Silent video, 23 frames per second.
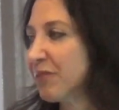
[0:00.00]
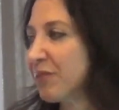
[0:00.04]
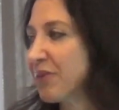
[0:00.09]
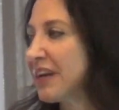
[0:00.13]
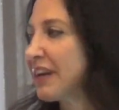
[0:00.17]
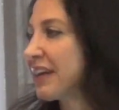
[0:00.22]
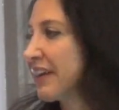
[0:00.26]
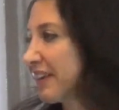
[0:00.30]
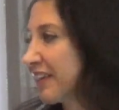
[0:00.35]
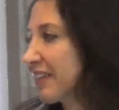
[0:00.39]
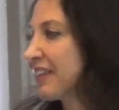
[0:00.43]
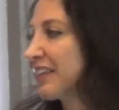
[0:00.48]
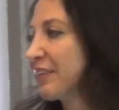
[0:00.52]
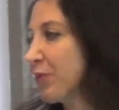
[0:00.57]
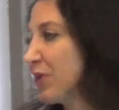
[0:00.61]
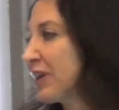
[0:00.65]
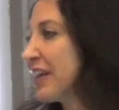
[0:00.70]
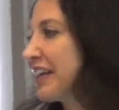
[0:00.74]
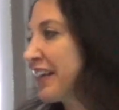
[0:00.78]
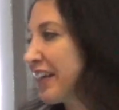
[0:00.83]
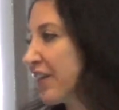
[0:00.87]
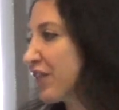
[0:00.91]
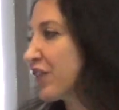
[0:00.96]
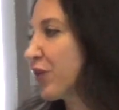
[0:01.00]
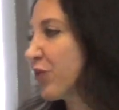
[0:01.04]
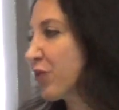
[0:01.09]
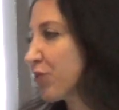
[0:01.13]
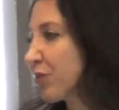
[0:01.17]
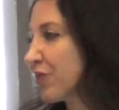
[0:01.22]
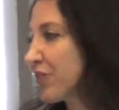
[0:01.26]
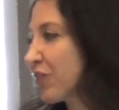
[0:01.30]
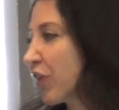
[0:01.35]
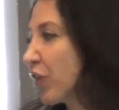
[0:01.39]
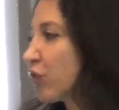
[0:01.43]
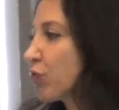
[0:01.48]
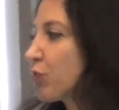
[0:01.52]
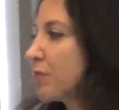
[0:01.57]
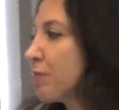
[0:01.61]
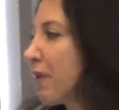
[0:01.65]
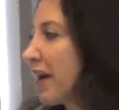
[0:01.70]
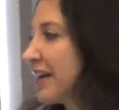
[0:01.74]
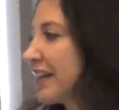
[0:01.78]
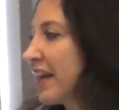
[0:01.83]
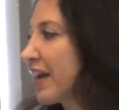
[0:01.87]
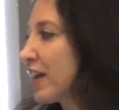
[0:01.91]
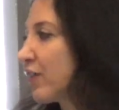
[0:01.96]
we can get those results. We
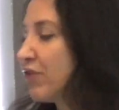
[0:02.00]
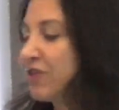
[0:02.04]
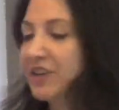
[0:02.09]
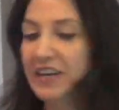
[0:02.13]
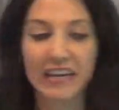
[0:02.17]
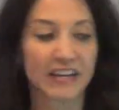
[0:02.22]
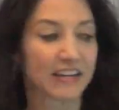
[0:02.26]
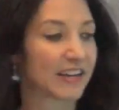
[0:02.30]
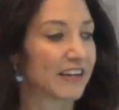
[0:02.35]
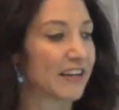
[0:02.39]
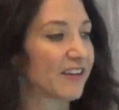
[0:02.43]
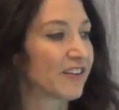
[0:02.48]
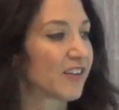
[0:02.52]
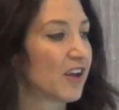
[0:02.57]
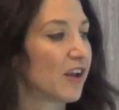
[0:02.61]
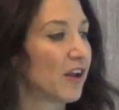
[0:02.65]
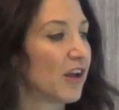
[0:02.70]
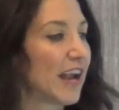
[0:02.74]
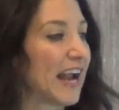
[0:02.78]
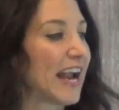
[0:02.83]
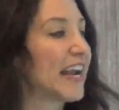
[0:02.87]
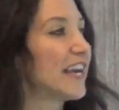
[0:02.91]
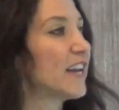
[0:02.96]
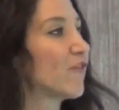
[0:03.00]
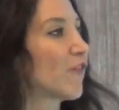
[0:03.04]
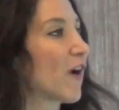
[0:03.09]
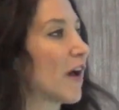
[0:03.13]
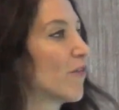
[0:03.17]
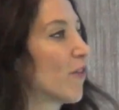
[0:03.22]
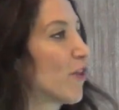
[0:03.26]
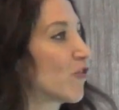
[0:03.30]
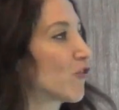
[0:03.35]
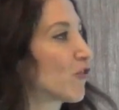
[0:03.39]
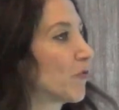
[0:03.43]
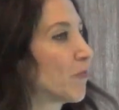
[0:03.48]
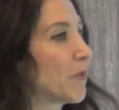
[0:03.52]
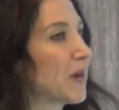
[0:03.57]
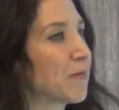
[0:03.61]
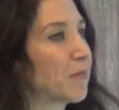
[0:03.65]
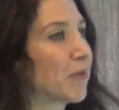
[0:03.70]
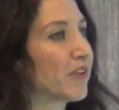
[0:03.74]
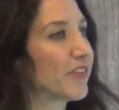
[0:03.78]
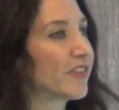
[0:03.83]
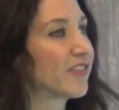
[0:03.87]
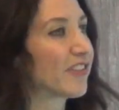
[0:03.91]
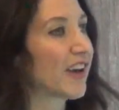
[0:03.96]
might not have needed 8,500
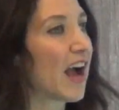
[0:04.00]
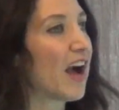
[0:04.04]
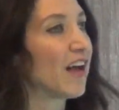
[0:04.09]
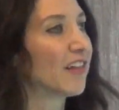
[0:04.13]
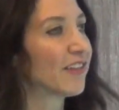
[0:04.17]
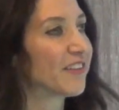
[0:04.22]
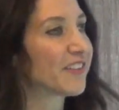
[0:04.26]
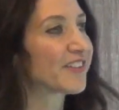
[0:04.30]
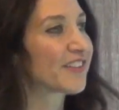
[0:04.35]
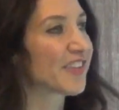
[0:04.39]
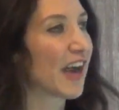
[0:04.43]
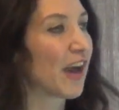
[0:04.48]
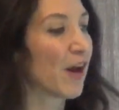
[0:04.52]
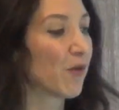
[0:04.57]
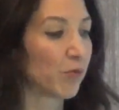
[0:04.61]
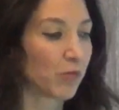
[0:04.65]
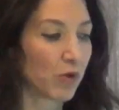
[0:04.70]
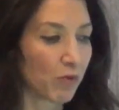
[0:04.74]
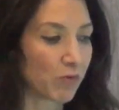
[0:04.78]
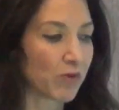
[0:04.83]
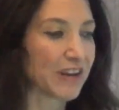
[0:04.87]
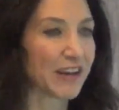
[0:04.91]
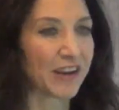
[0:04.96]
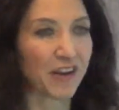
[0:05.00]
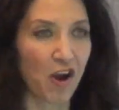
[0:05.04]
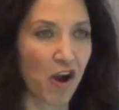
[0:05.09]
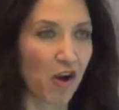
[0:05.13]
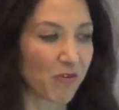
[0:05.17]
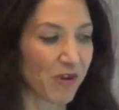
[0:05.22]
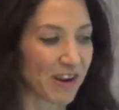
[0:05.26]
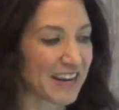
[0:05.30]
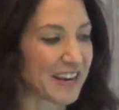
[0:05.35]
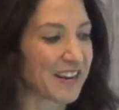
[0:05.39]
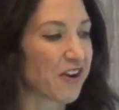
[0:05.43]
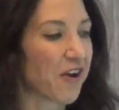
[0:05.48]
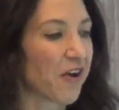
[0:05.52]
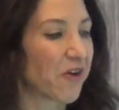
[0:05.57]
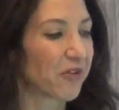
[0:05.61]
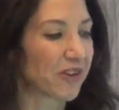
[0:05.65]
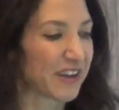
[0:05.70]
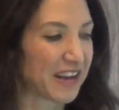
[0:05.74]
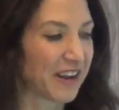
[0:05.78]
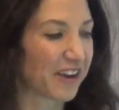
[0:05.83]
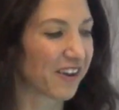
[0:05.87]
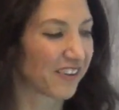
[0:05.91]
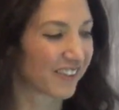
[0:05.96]
people to tell us that, what we already
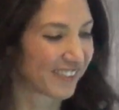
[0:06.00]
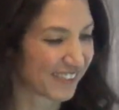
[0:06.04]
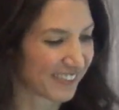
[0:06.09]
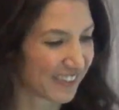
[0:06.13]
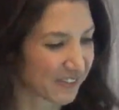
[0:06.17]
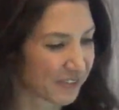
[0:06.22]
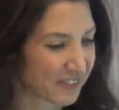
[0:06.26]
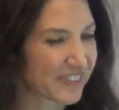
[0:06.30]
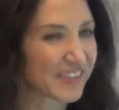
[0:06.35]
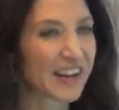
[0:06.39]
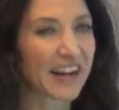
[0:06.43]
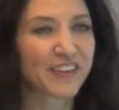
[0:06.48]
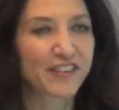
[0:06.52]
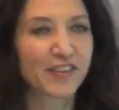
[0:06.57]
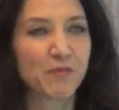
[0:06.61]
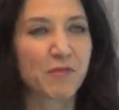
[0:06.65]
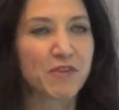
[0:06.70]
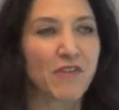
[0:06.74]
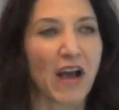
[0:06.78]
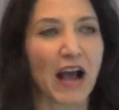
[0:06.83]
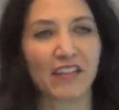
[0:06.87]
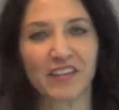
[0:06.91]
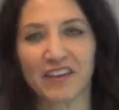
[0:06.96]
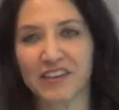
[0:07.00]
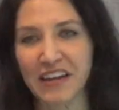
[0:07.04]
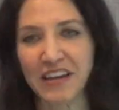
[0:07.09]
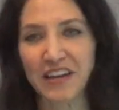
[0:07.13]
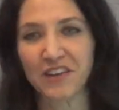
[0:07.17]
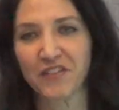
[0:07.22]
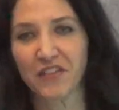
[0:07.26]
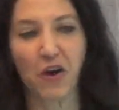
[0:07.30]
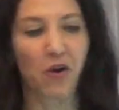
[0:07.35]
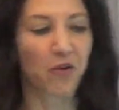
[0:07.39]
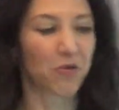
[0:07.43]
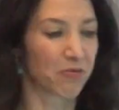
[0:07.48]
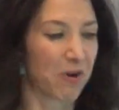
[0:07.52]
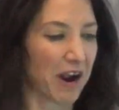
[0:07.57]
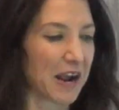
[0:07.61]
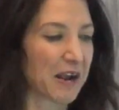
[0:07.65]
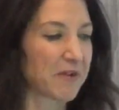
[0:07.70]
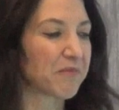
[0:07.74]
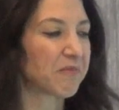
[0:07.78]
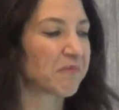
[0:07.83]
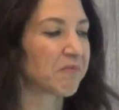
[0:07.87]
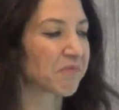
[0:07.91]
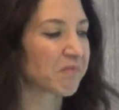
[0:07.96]
know here. It's nice to be validated though,
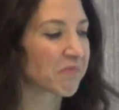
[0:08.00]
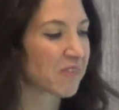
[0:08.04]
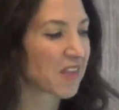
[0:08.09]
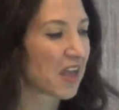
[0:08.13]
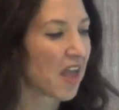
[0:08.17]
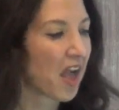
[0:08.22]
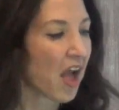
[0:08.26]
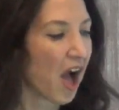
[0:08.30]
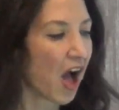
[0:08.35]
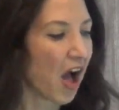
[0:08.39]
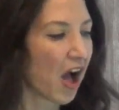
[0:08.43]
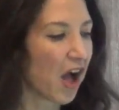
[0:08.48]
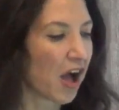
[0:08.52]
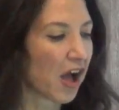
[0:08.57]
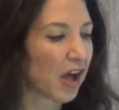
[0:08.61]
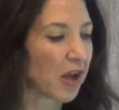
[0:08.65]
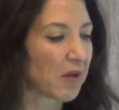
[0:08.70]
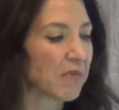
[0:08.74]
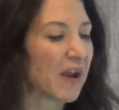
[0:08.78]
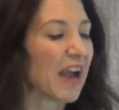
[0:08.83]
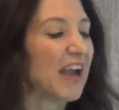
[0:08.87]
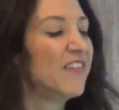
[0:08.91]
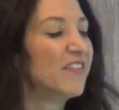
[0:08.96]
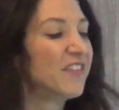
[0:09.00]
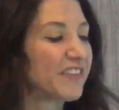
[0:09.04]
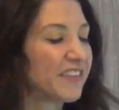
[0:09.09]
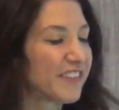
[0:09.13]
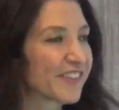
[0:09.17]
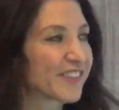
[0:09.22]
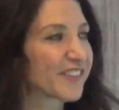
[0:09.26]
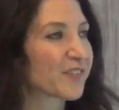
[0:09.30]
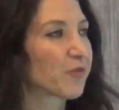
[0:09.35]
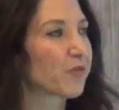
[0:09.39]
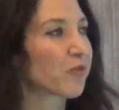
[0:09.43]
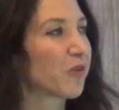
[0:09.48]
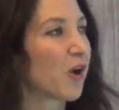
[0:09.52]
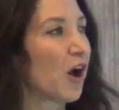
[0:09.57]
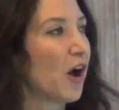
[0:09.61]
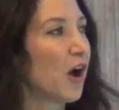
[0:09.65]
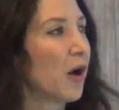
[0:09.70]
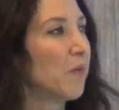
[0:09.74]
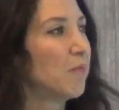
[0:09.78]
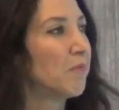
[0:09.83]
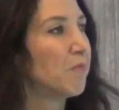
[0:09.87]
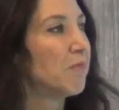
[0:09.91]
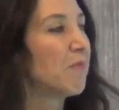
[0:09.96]
right? And this
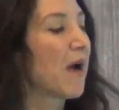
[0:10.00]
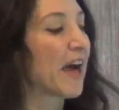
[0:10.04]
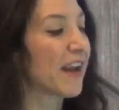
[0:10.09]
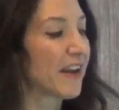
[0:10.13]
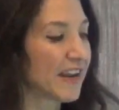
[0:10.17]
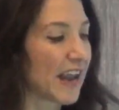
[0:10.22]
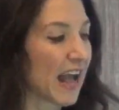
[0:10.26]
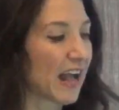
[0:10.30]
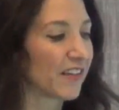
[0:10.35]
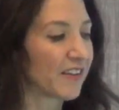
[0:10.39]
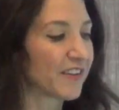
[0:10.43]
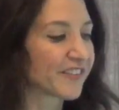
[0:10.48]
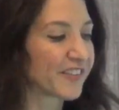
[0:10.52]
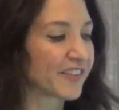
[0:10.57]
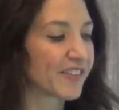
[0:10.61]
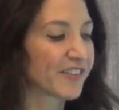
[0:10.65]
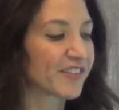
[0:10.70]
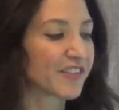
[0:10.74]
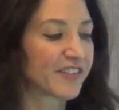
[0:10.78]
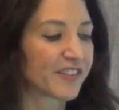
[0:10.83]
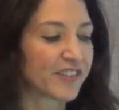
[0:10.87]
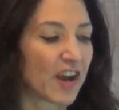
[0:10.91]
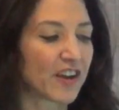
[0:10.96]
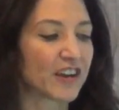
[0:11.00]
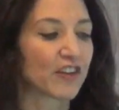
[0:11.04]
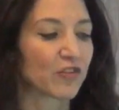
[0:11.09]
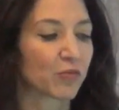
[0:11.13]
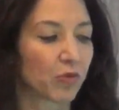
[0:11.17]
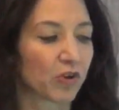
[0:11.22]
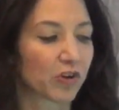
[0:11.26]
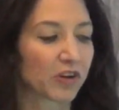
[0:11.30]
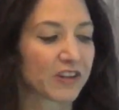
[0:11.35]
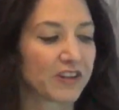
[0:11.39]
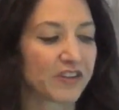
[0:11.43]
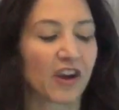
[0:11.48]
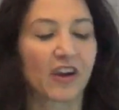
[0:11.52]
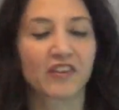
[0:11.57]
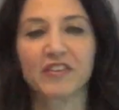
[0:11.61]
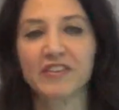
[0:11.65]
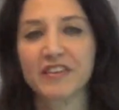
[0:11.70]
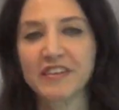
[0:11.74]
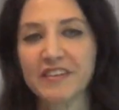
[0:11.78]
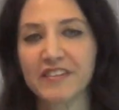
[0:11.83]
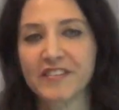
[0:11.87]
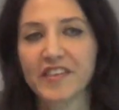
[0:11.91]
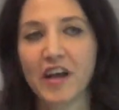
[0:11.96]
meta-analysis, the studies were
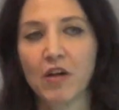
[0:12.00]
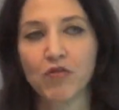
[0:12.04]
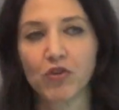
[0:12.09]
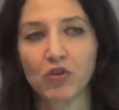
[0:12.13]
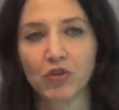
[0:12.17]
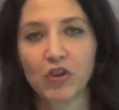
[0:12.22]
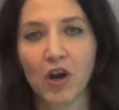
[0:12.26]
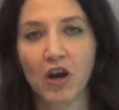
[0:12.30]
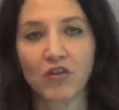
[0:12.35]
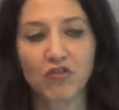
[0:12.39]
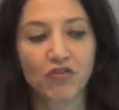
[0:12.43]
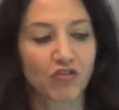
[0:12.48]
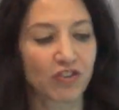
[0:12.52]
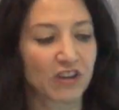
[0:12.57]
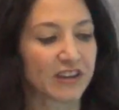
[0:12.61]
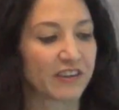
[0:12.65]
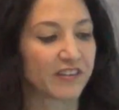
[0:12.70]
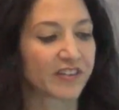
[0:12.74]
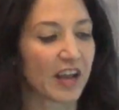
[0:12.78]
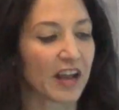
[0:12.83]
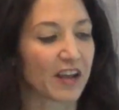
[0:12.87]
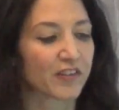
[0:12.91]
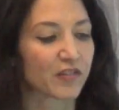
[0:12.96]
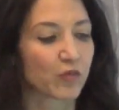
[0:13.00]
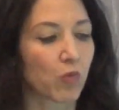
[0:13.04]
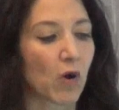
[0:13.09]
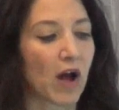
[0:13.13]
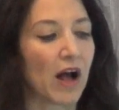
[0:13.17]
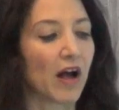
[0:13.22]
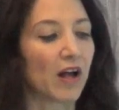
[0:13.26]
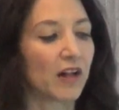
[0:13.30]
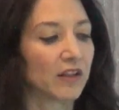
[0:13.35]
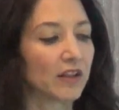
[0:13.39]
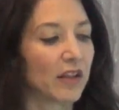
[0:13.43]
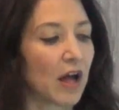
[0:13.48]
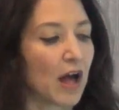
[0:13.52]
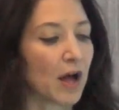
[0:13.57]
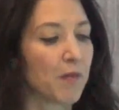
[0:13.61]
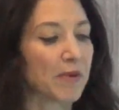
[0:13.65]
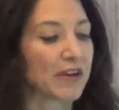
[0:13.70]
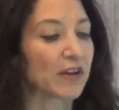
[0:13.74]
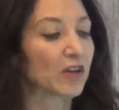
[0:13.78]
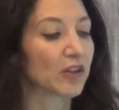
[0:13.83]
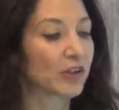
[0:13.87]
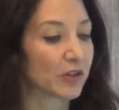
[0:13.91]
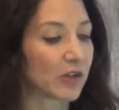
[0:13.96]
conducted in several countries as
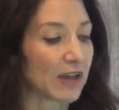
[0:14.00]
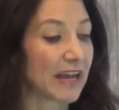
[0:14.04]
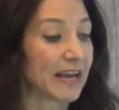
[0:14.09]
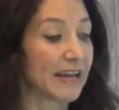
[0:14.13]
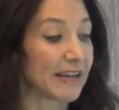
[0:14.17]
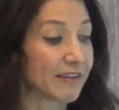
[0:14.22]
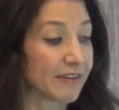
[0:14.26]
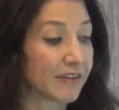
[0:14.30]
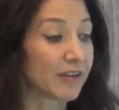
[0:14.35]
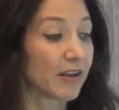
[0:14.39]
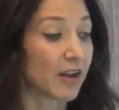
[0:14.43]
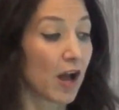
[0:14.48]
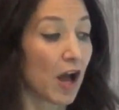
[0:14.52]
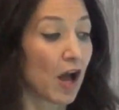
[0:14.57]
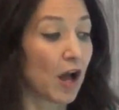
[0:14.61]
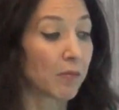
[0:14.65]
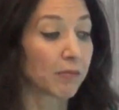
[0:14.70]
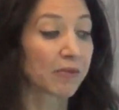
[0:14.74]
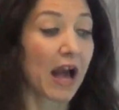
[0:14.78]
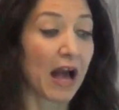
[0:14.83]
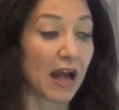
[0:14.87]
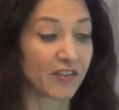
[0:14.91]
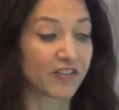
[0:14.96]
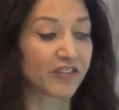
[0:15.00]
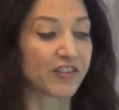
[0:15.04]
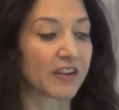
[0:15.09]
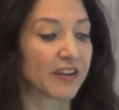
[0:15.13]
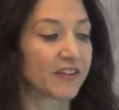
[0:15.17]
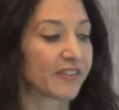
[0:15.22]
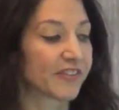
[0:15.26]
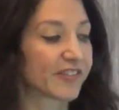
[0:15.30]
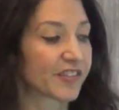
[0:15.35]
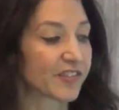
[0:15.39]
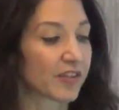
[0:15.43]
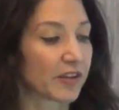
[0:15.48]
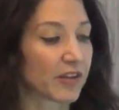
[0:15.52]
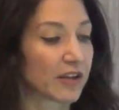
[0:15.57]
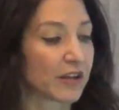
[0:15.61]
well, and continents,